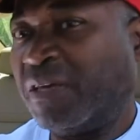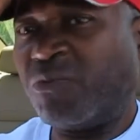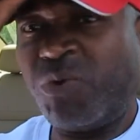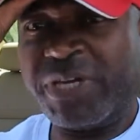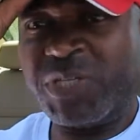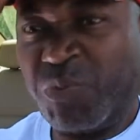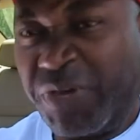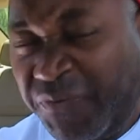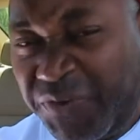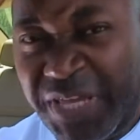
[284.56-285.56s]
quickest
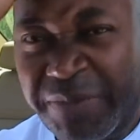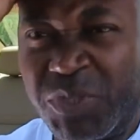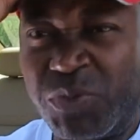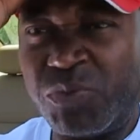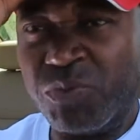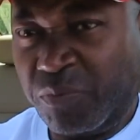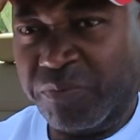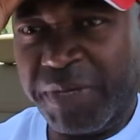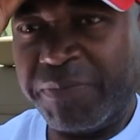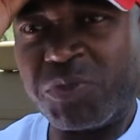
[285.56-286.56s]
way for them to
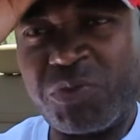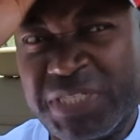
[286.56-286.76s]
be able to